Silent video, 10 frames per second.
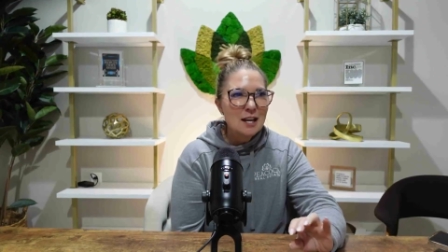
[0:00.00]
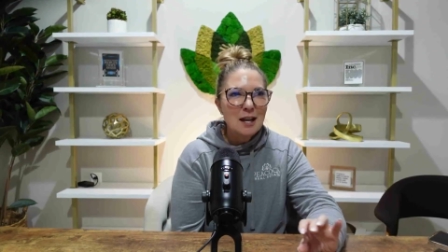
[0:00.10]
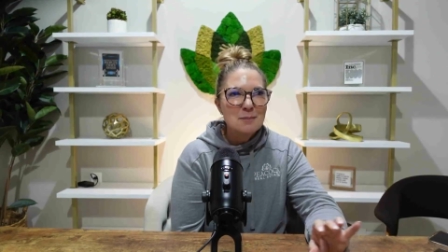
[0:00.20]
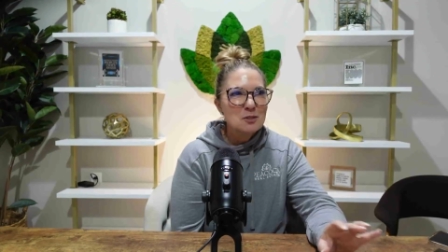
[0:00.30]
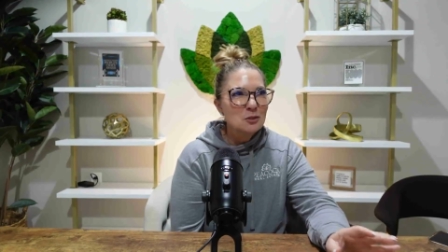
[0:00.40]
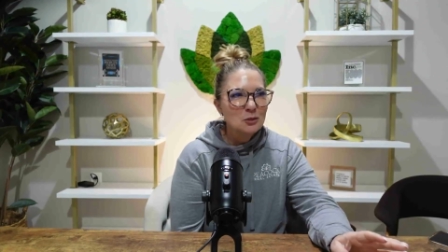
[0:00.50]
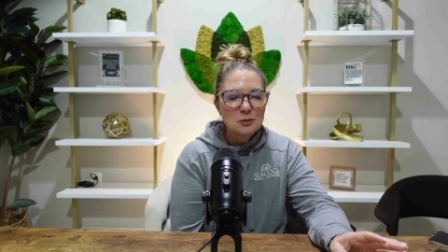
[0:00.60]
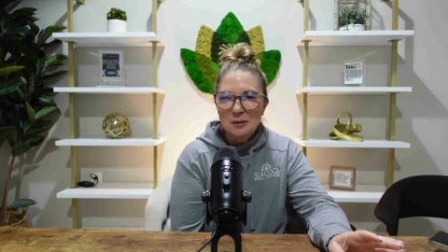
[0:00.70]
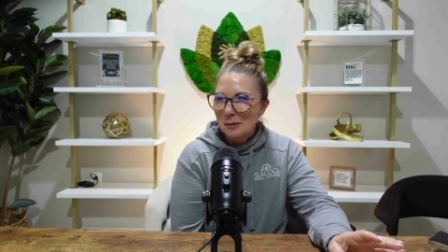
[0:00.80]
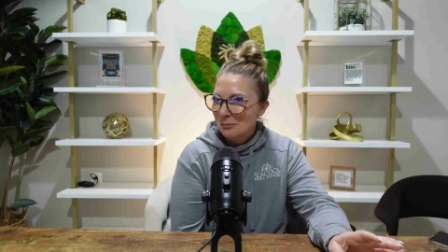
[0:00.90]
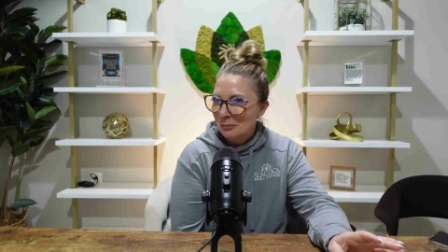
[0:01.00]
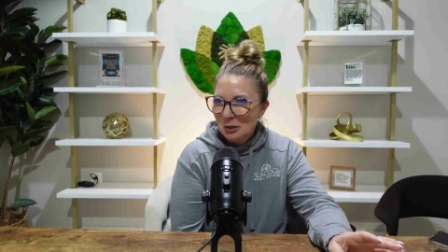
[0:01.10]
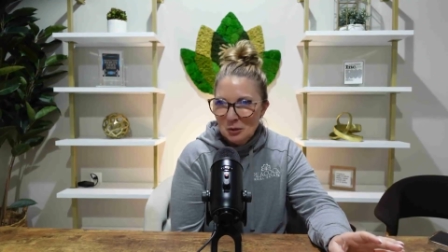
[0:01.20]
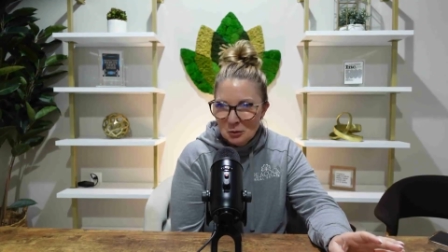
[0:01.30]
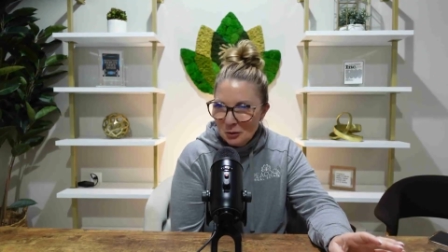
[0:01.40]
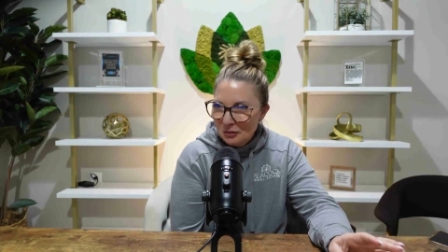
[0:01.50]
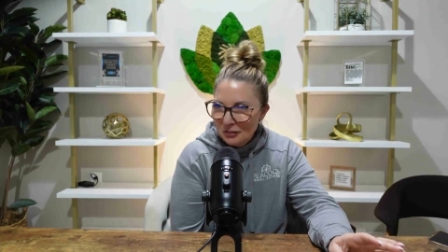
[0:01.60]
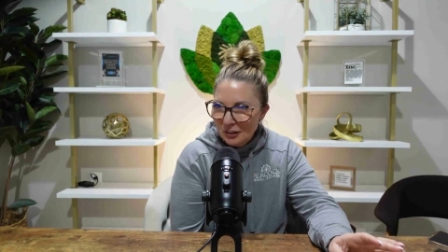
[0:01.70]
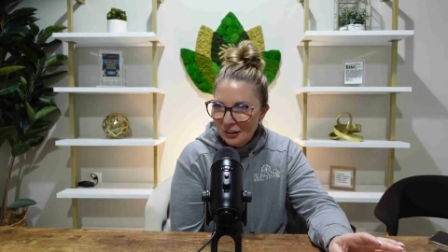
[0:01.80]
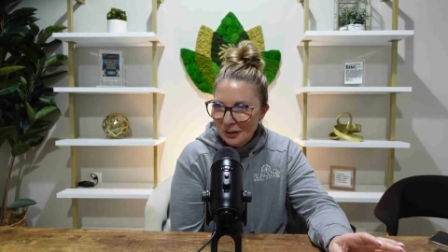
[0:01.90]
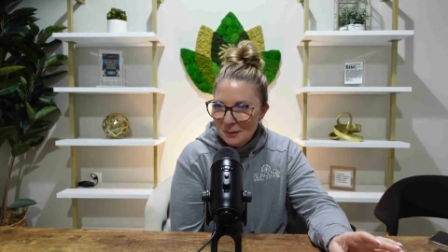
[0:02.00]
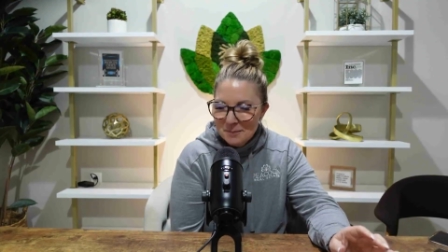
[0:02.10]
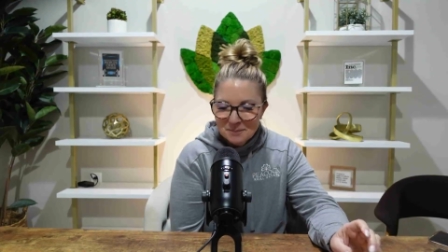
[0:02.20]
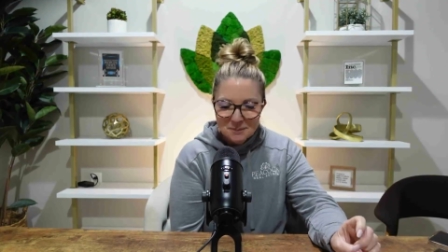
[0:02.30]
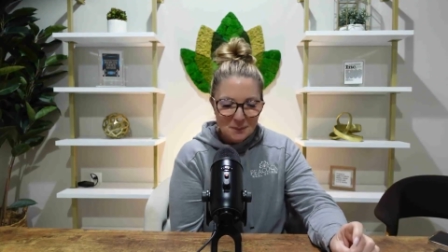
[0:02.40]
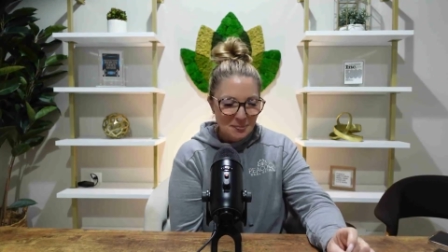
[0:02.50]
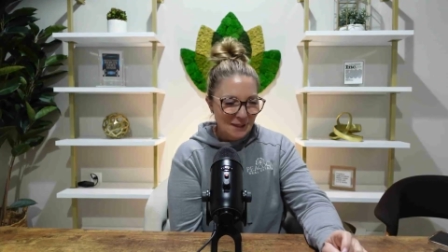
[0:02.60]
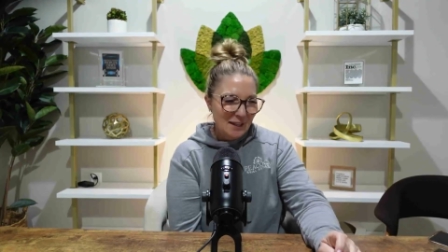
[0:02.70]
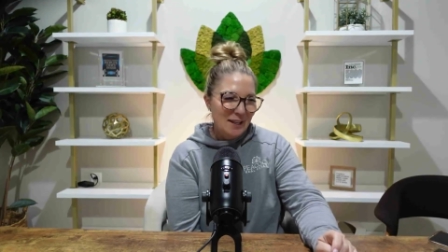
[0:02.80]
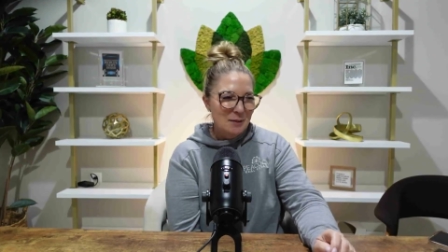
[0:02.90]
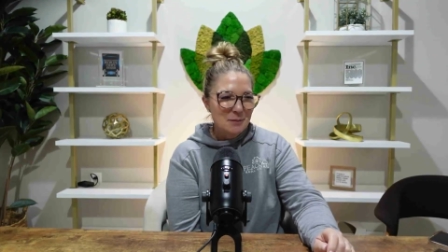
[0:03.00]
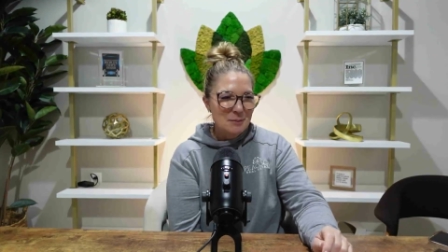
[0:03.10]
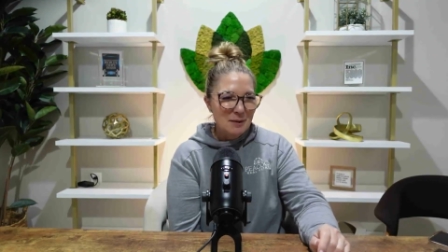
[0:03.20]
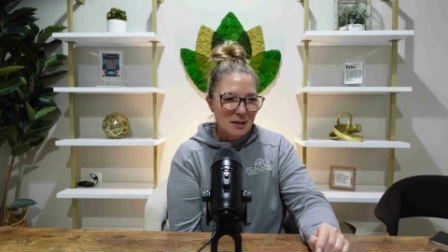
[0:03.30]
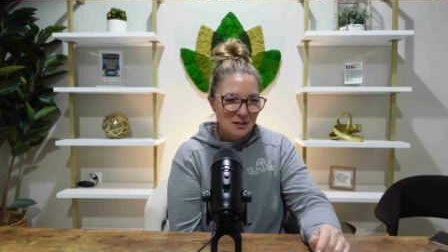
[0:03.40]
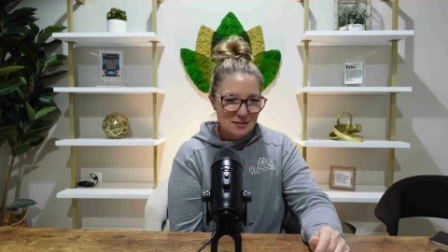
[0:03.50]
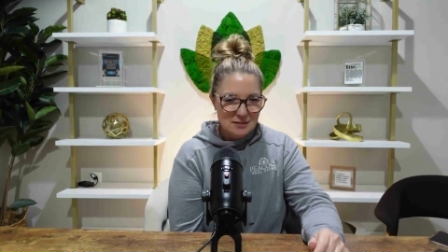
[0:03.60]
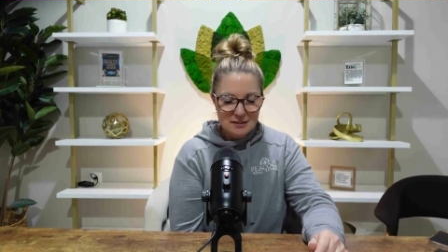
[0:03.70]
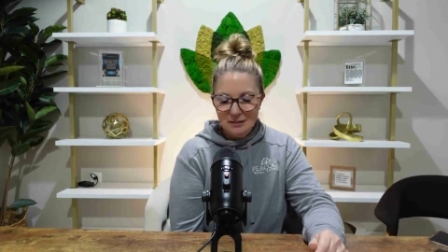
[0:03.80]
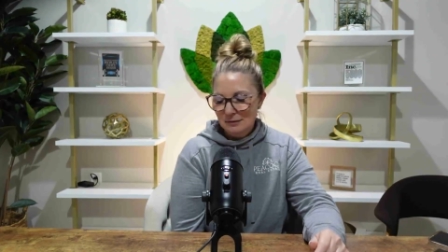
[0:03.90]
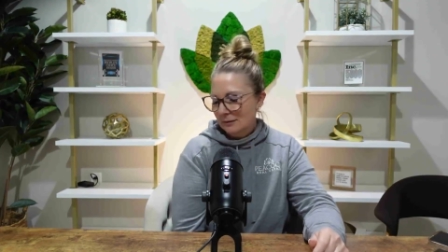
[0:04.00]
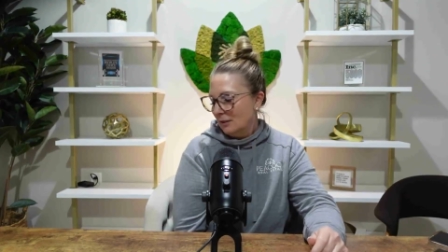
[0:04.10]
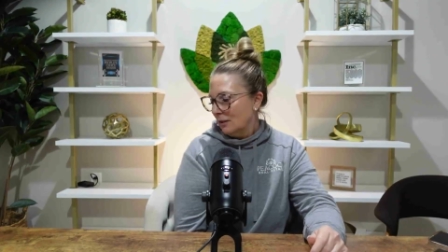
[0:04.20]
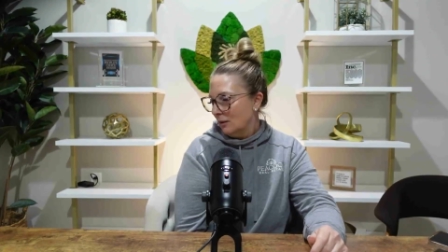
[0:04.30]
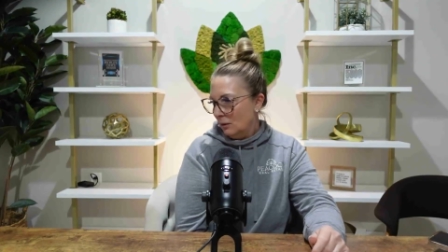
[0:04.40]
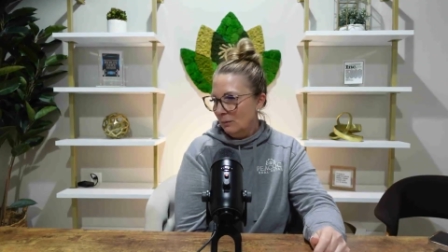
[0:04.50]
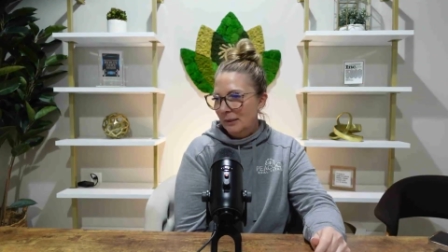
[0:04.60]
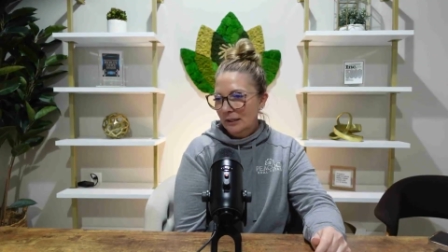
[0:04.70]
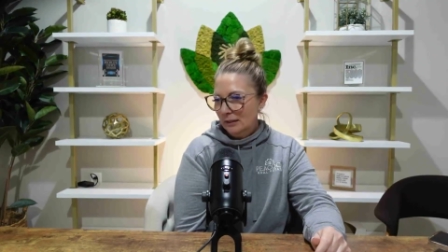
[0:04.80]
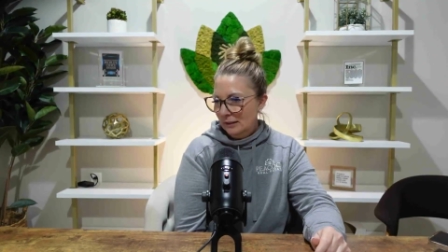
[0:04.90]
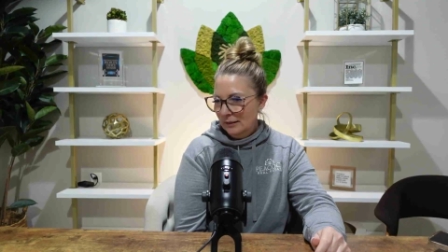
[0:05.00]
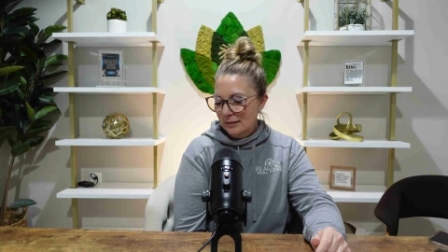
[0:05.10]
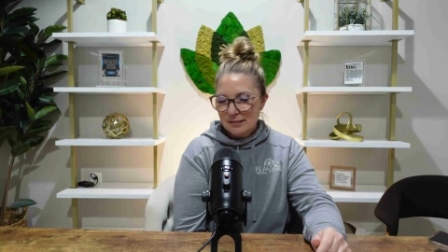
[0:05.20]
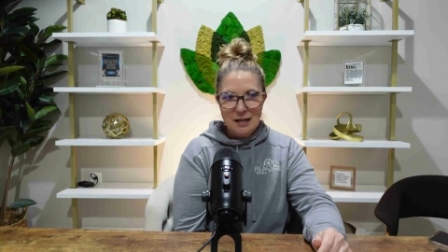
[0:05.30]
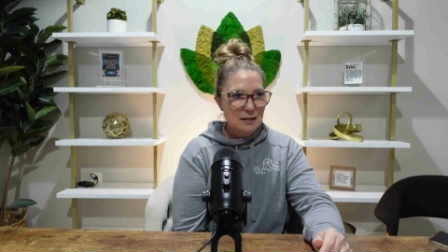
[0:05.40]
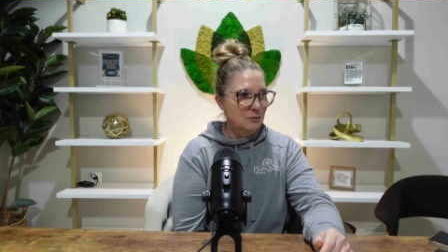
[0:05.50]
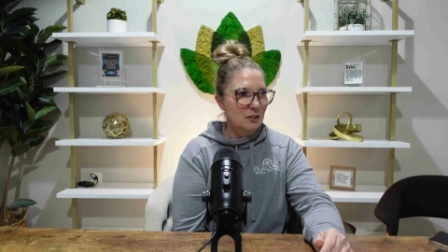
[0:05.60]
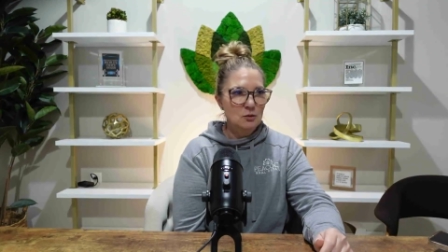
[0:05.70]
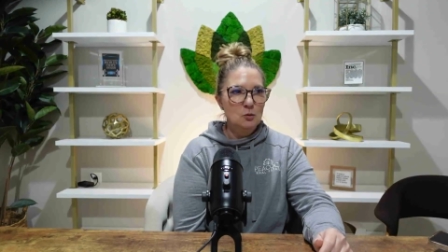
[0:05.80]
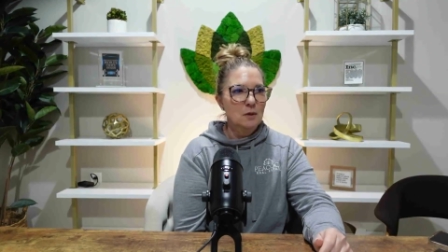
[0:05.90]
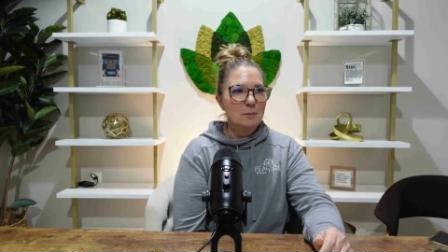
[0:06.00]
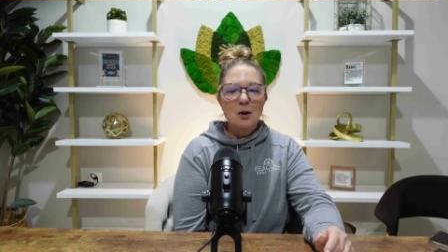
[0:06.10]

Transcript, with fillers: absolutely beautiful and my buyer is like oh my goodness, I'm gonna have to rip